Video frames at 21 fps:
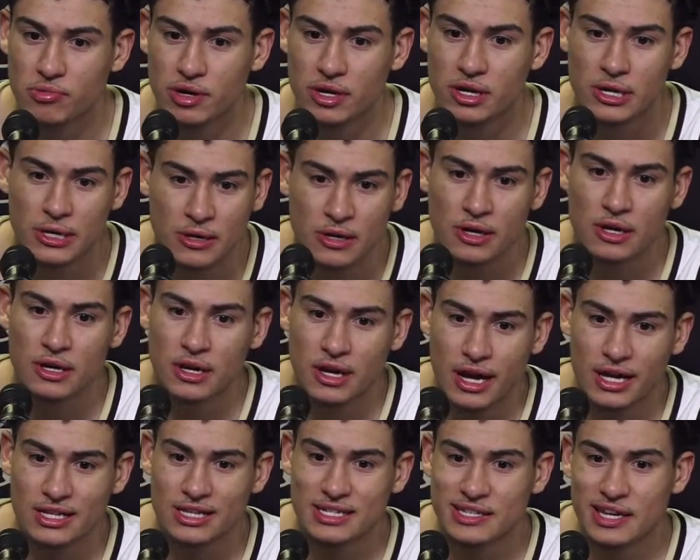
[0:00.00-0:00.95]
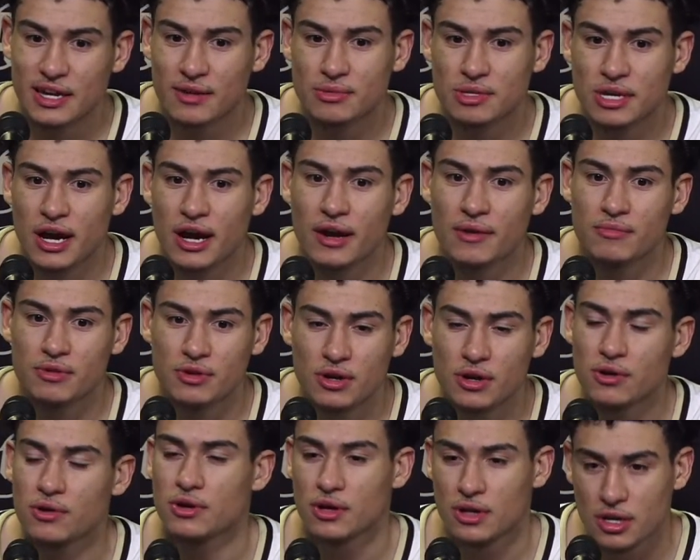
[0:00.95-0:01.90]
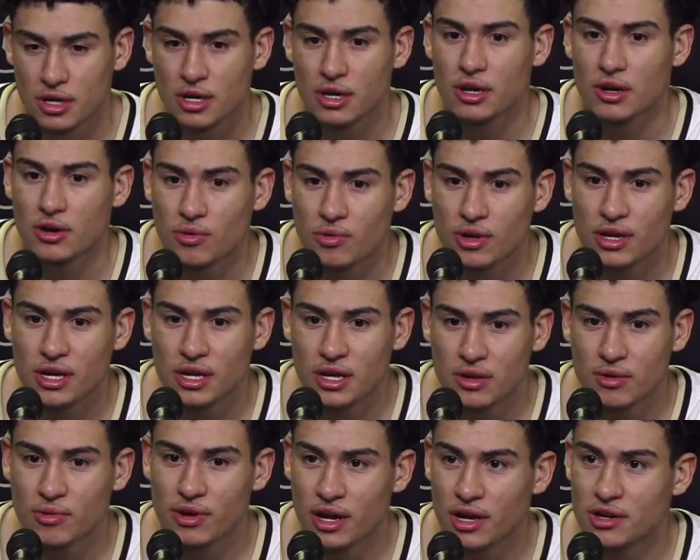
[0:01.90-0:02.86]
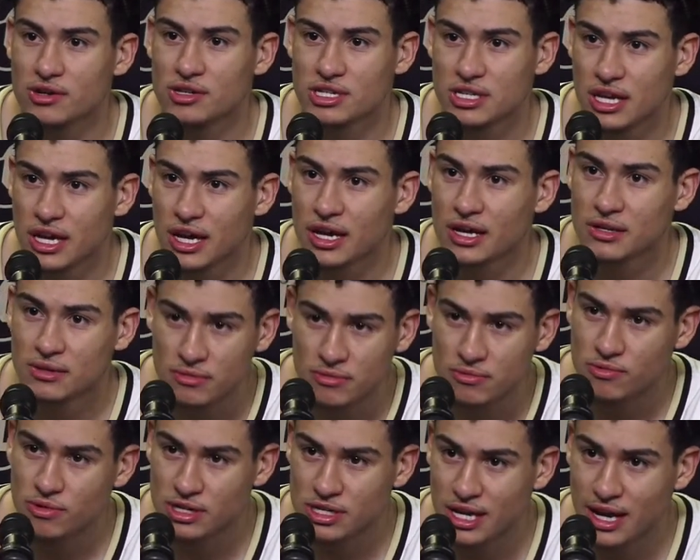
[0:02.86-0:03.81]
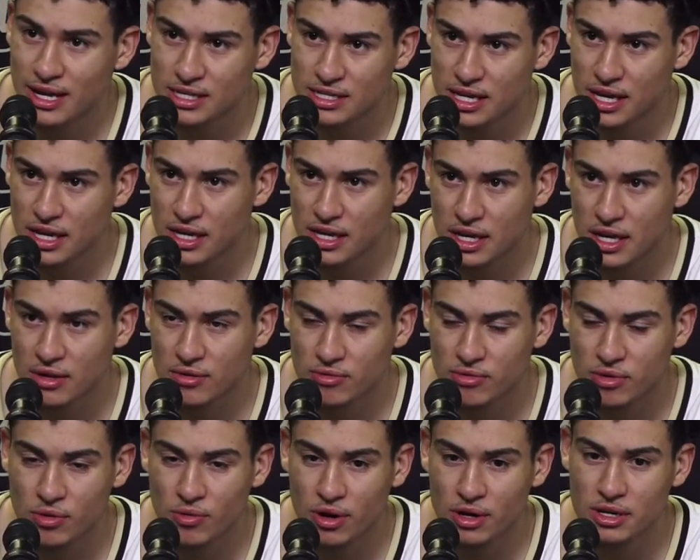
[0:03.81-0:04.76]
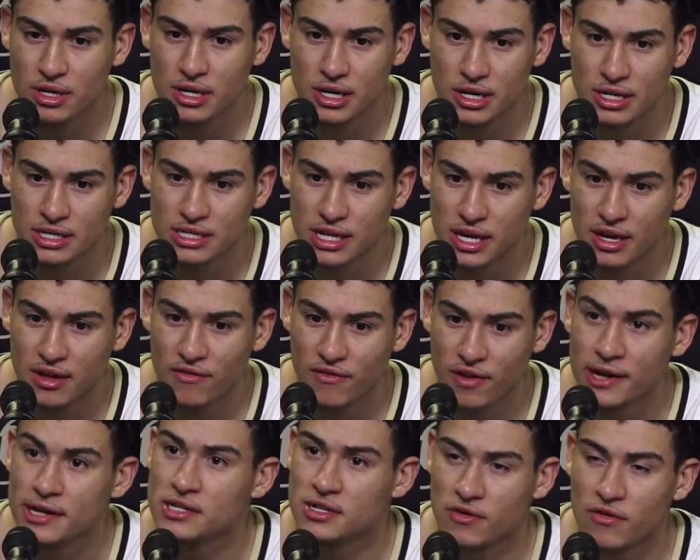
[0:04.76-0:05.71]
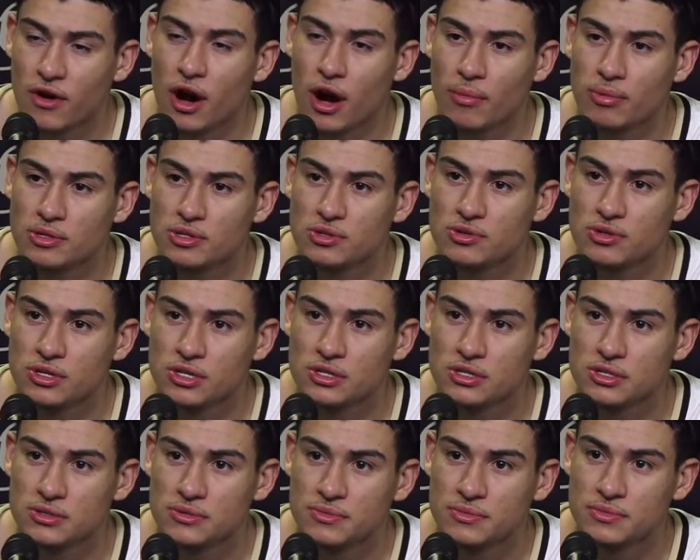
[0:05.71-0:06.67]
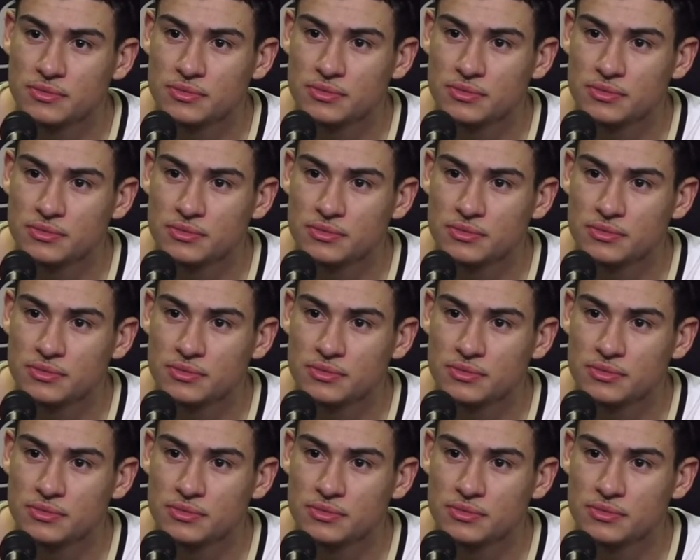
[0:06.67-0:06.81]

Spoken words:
But at the same time, you know, We understand what's at stake, and we want to take advantage of our opportunities.